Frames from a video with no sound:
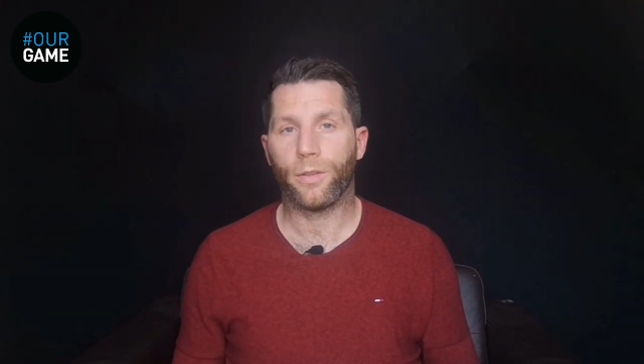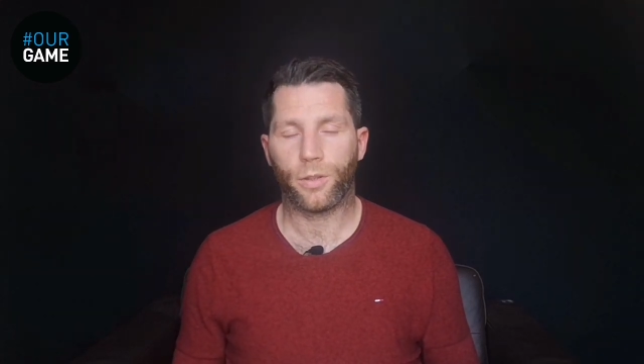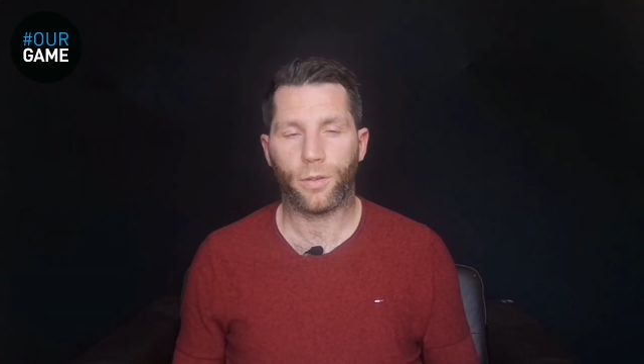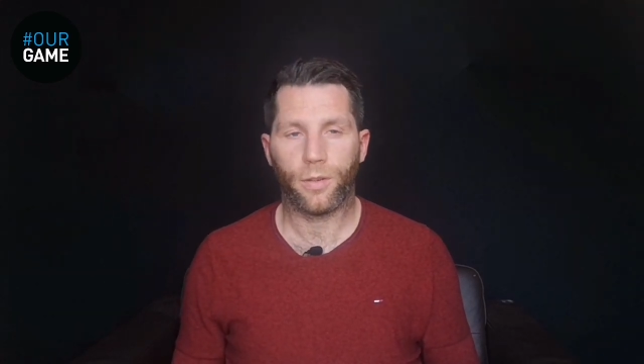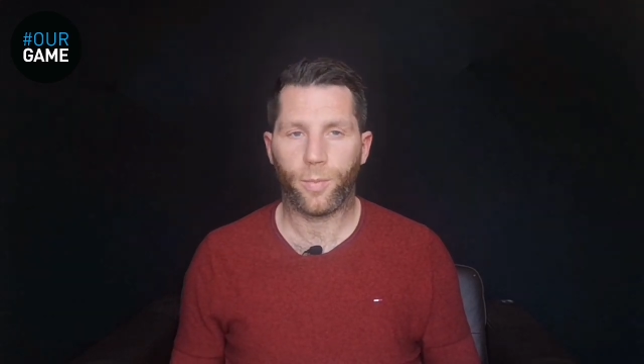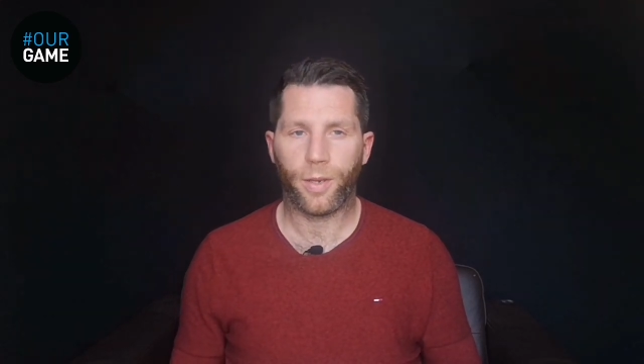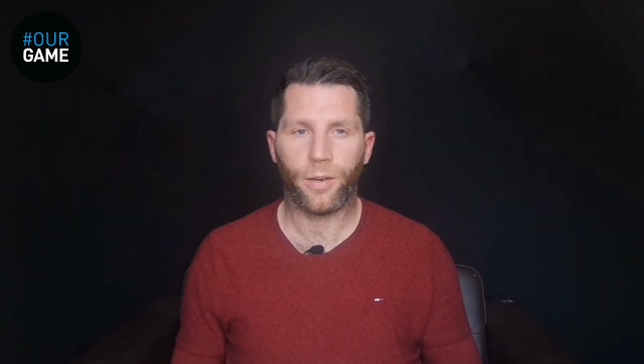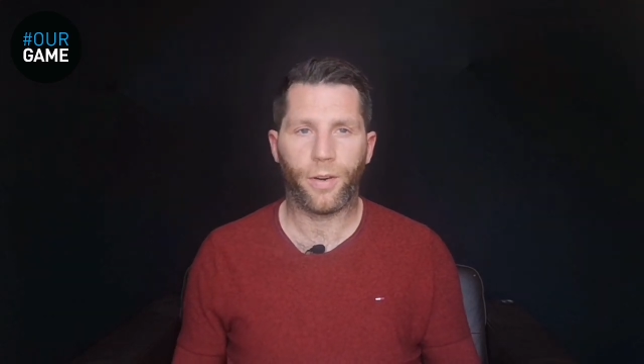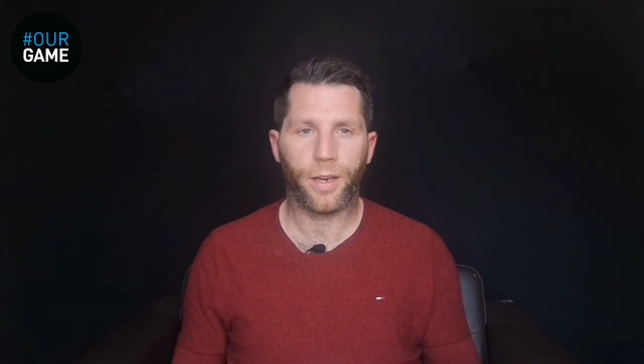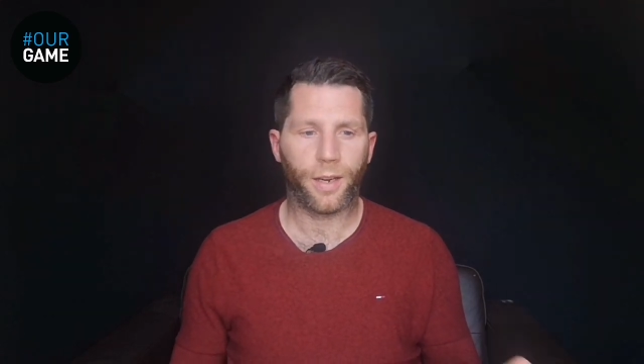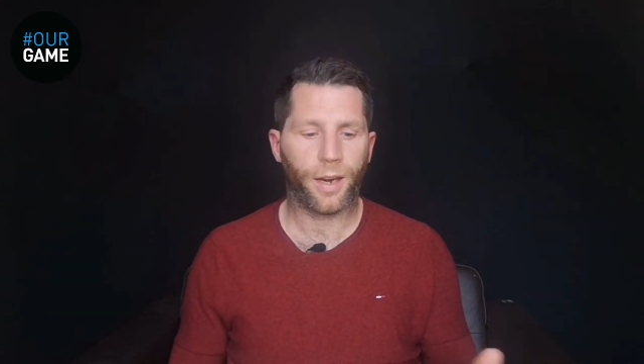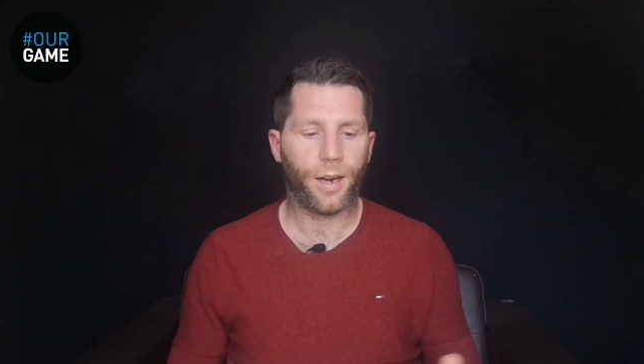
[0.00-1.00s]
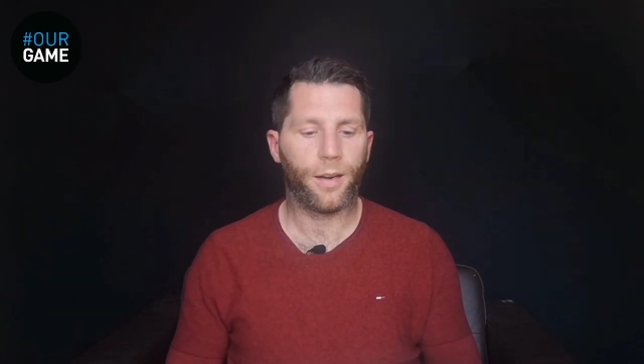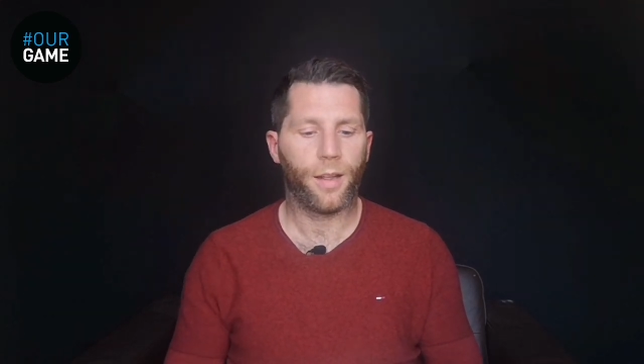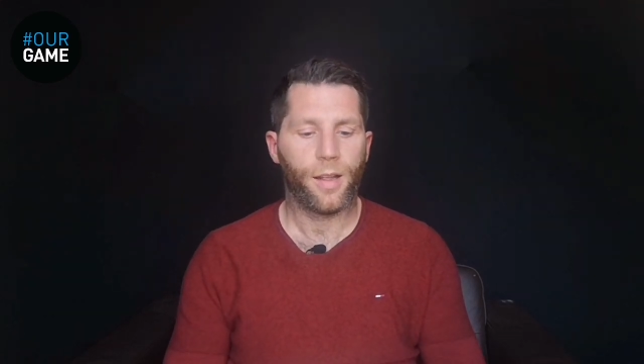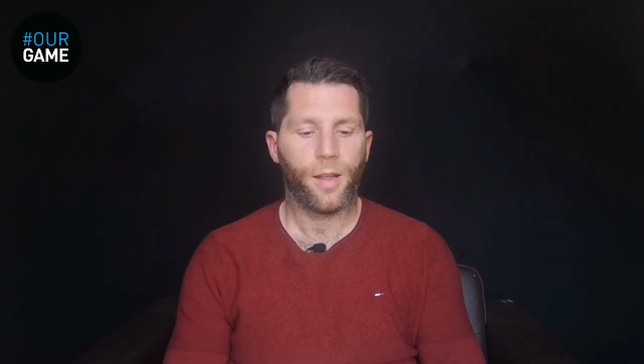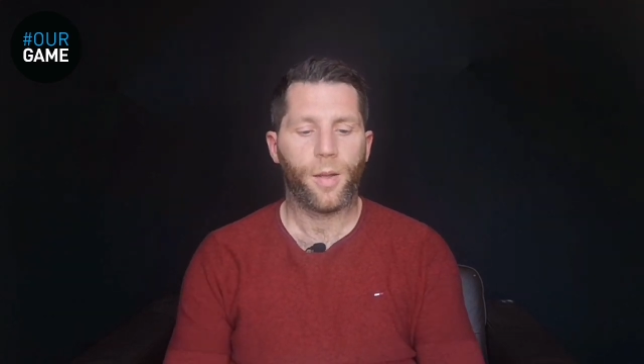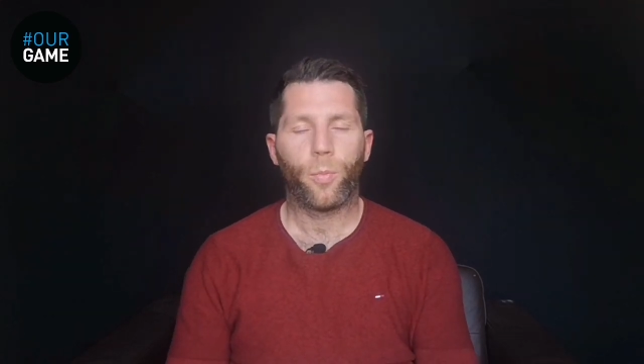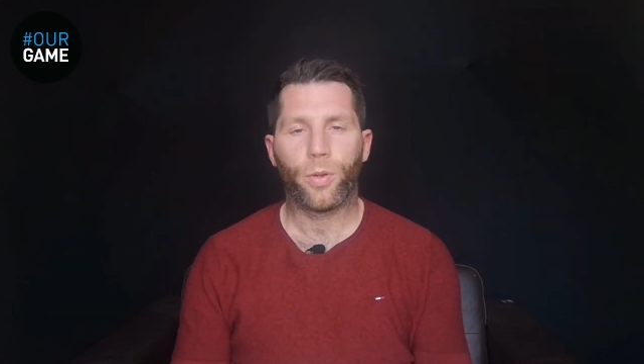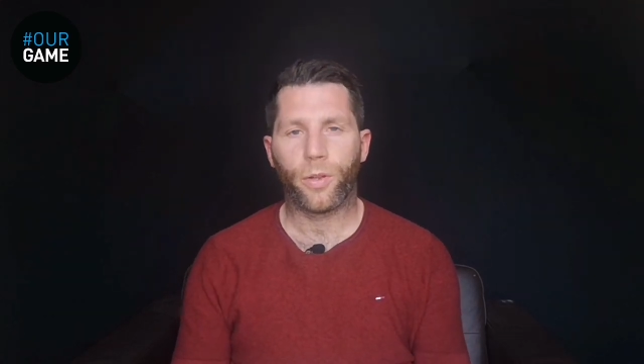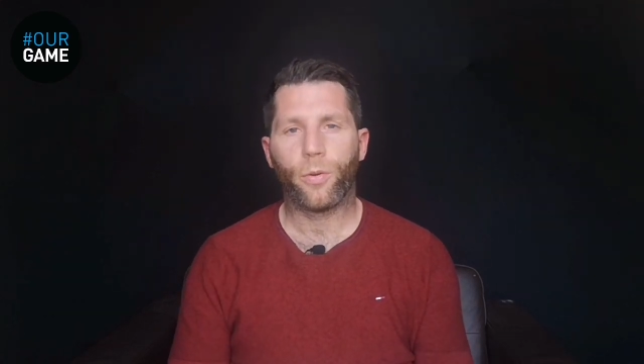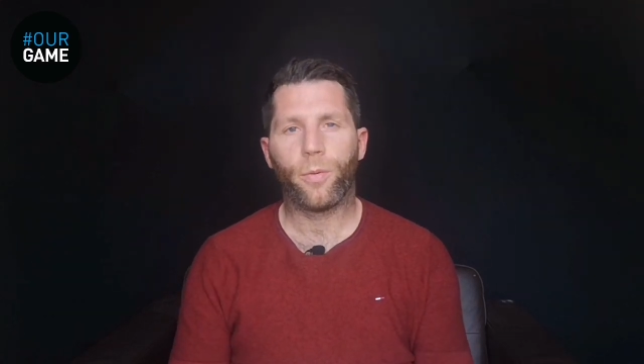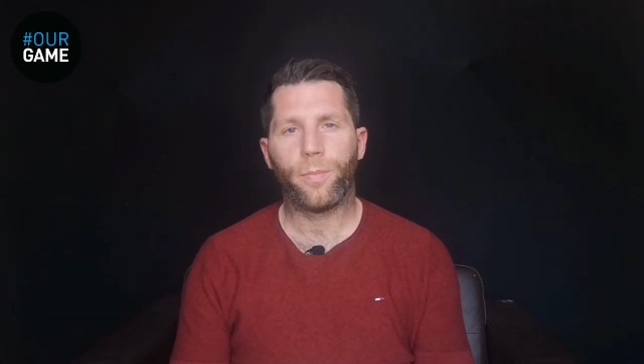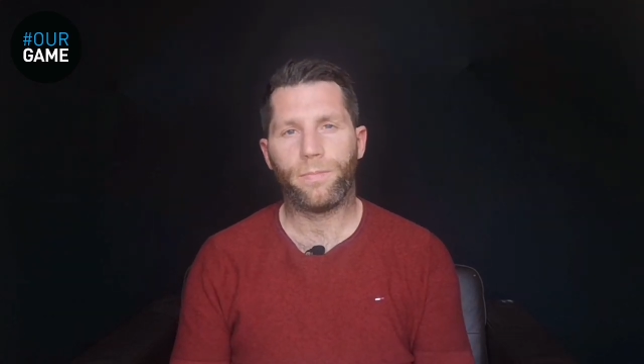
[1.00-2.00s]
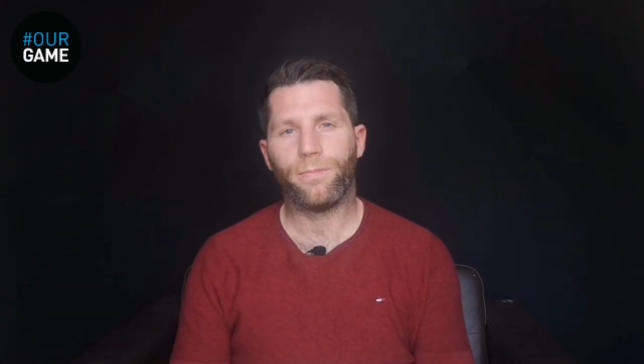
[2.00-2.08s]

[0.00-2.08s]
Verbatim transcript: It shouldn't have been a red card, but they were